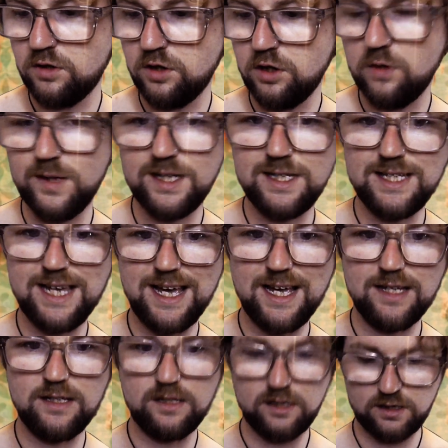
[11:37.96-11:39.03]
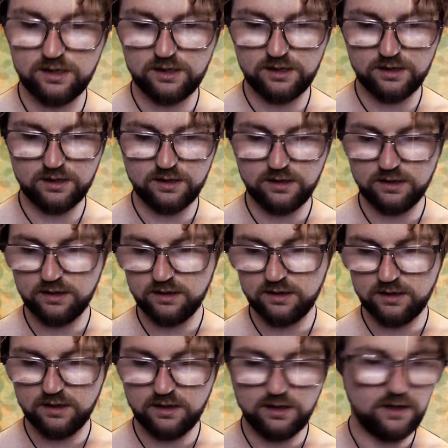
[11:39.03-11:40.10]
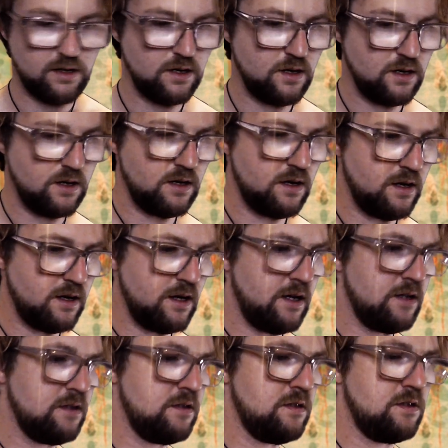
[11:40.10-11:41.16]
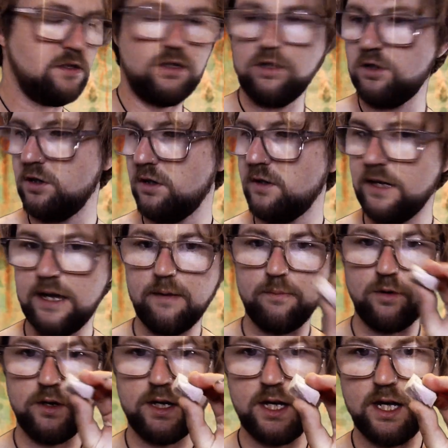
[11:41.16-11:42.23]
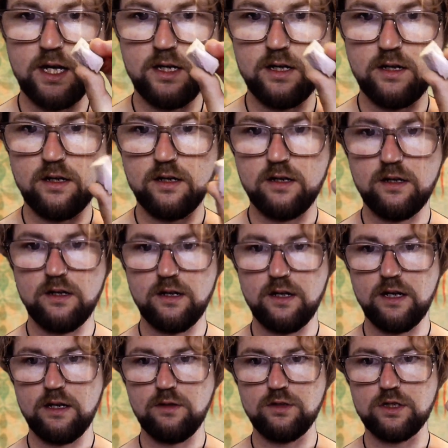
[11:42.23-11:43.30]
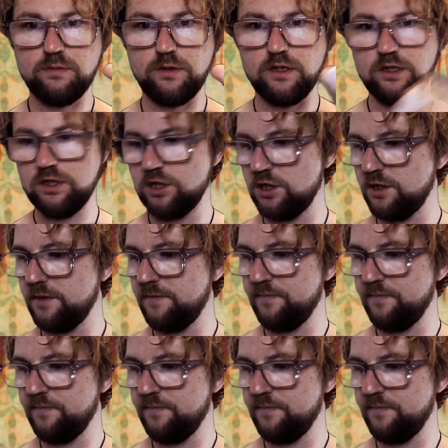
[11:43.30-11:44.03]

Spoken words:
intense, and do that by getting a little sponge.